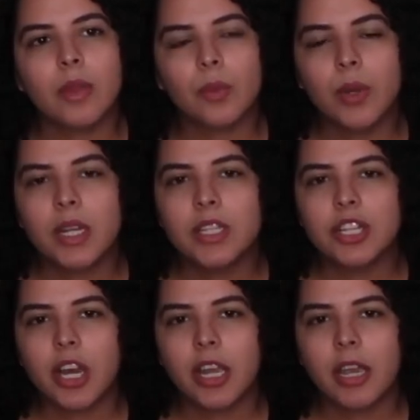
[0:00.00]
when he's
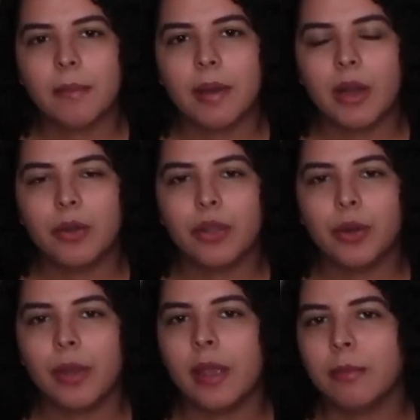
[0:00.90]
talking about, you
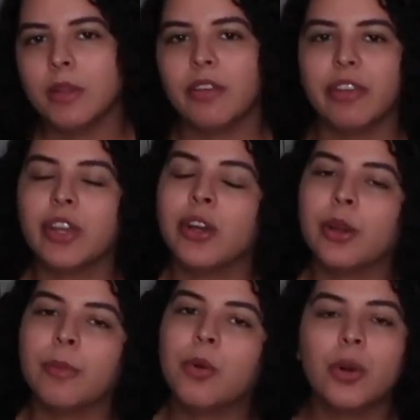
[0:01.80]
know, him loving
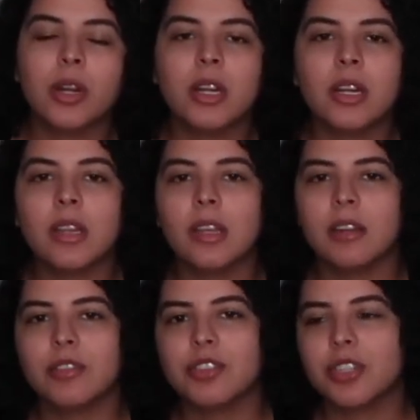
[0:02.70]
her more
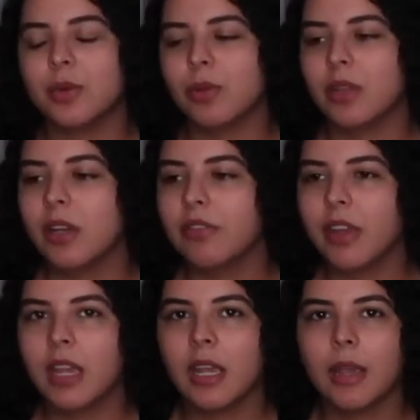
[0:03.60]
than she will love
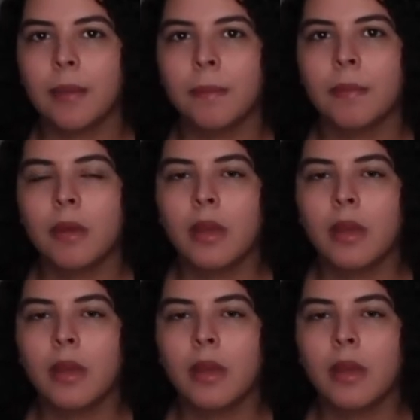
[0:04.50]
him.